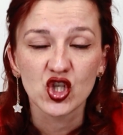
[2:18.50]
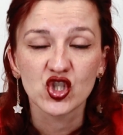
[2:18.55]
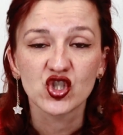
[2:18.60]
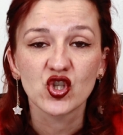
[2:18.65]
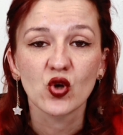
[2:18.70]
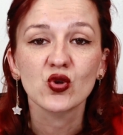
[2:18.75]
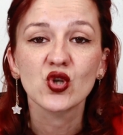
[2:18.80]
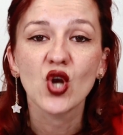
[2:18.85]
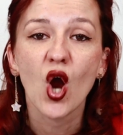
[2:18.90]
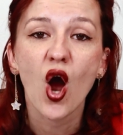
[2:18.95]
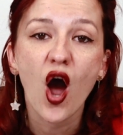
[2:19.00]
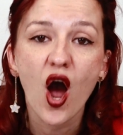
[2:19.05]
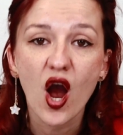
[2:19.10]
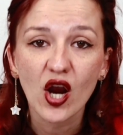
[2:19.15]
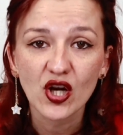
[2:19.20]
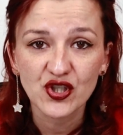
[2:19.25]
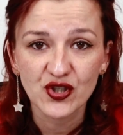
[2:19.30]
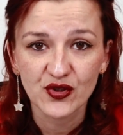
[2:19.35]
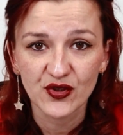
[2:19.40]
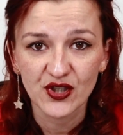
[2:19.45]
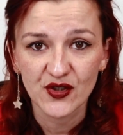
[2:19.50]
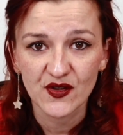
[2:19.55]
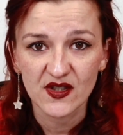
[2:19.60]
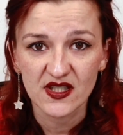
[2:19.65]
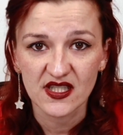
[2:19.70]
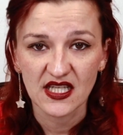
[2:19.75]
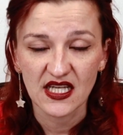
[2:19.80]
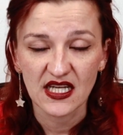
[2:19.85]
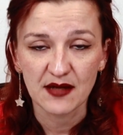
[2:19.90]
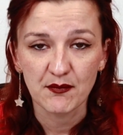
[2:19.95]
So talk to your
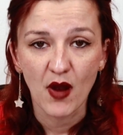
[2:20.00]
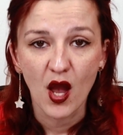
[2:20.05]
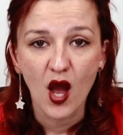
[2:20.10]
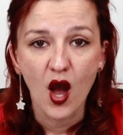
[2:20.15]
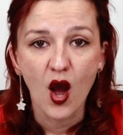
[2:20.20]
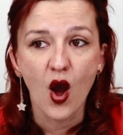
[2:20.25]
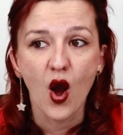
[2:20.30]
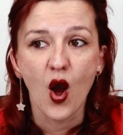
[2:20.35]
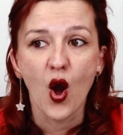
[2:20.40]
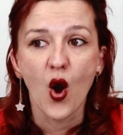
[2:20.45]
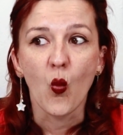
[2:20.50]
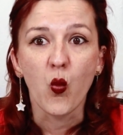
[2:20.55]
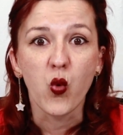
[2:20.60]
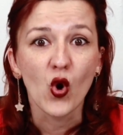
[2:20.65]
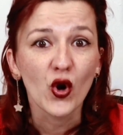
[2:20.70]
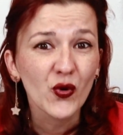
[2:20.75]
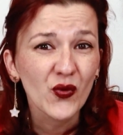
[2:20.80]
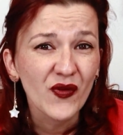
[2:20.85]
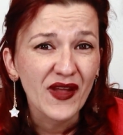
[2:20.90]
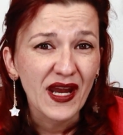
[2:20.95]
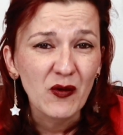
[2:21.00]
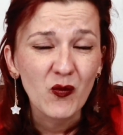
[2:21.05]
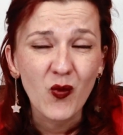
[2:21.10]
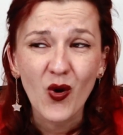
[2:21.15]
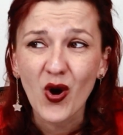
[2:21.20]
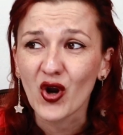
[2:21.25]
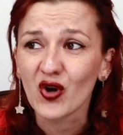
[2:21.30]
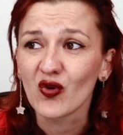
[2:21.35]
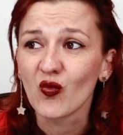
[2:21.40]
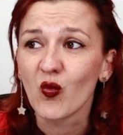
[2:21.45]
team. What do they
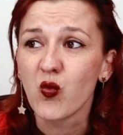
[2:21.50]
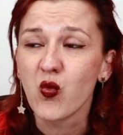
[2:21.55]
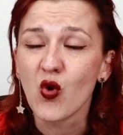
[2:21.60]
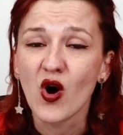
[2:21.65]
want?